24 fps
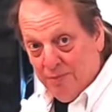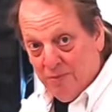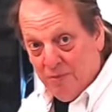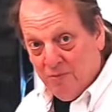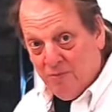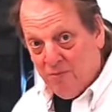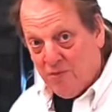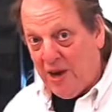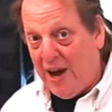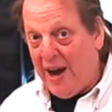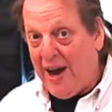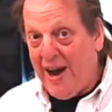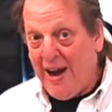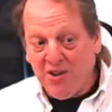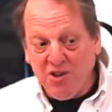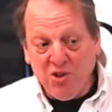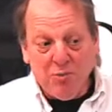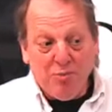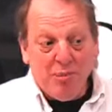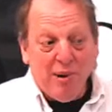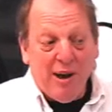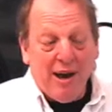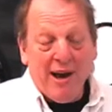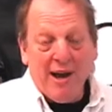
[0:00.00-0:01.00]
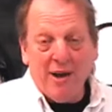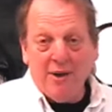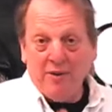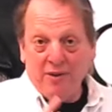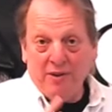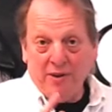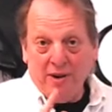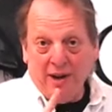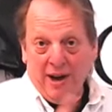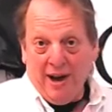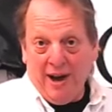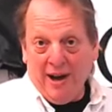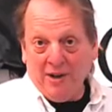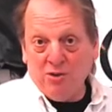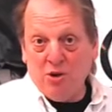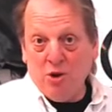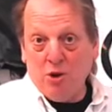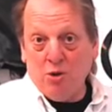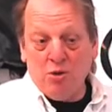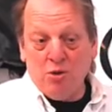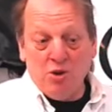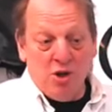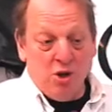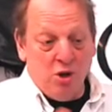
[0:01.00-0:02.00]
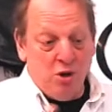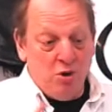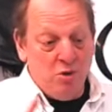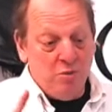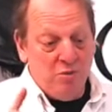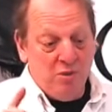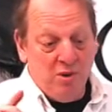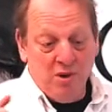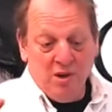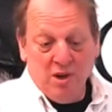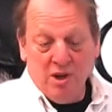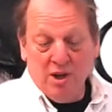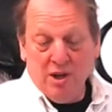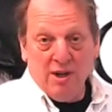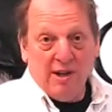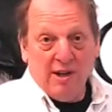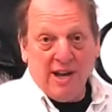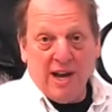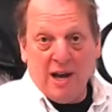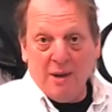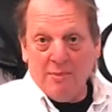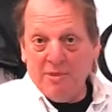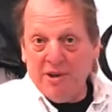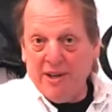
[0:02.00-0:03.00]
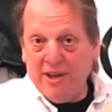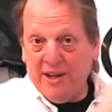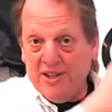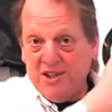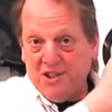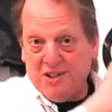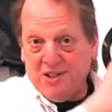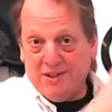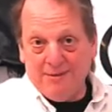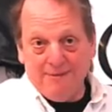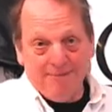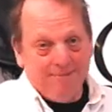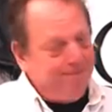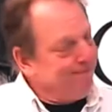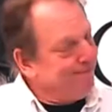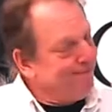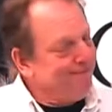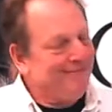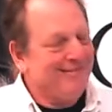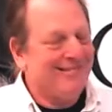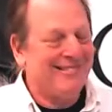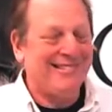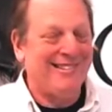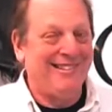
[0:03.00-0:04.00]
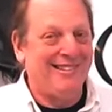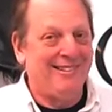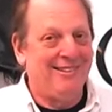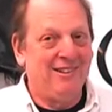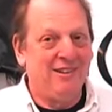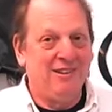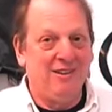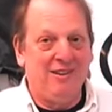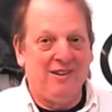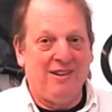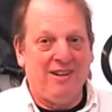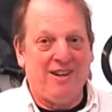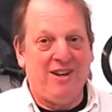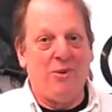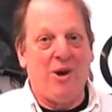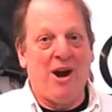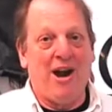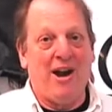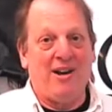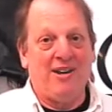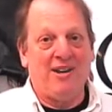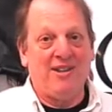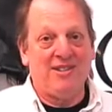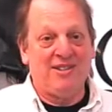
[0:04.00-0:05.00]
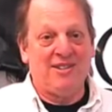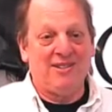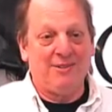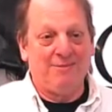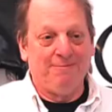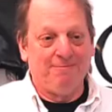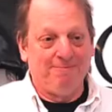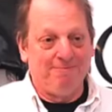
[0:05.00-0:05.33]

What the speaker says: Octopod, Octodome combination, it rocks.